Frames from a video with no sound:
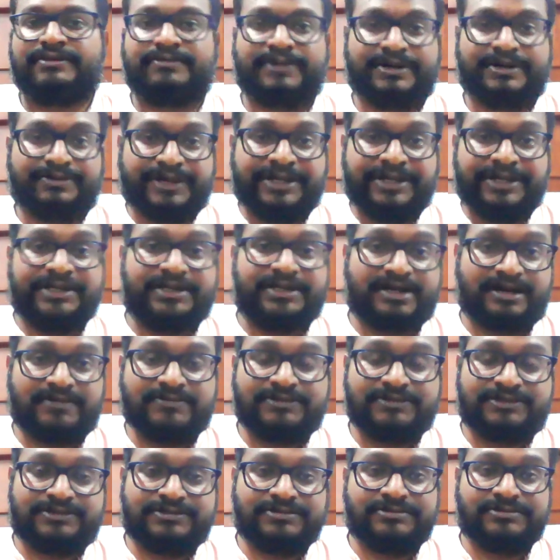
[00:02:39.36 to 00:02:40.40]
But when it
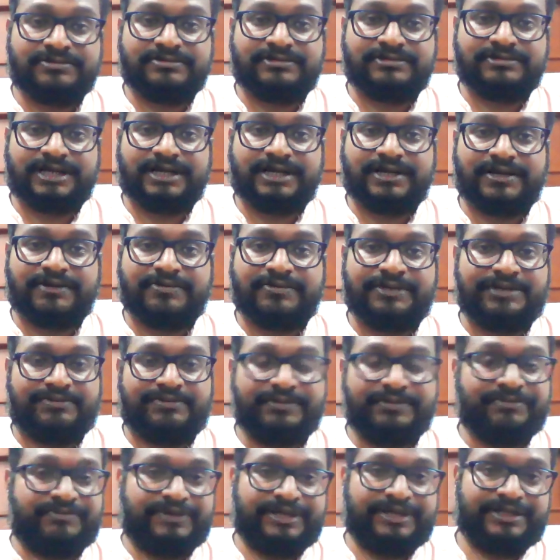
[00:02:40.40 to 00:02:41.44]
comes to
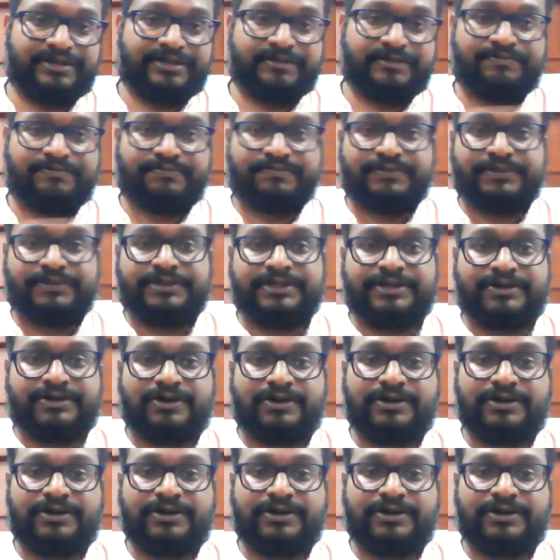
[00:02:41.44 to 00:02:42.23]
when the